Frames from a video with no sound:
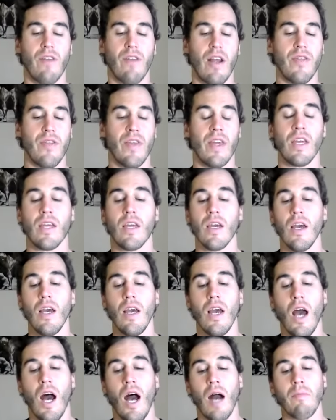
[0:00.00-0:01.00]
I think
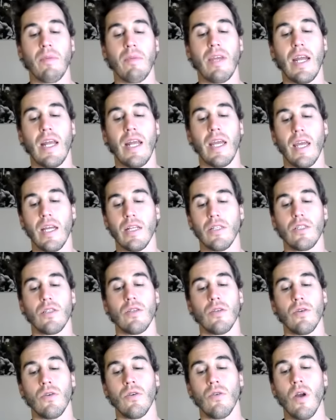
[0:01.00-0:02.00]
I'm getting
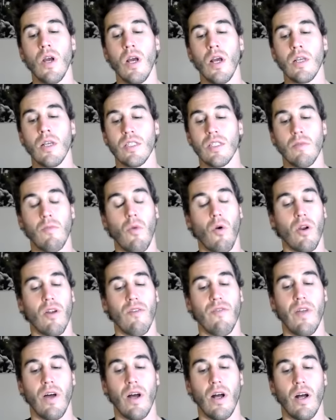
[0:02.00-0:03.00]
into some more
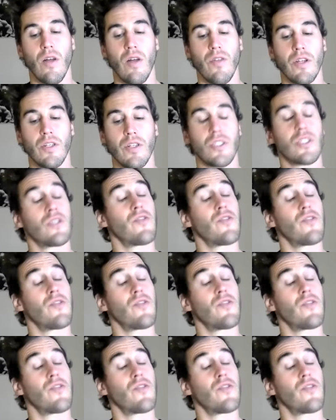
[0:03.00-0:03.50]
of the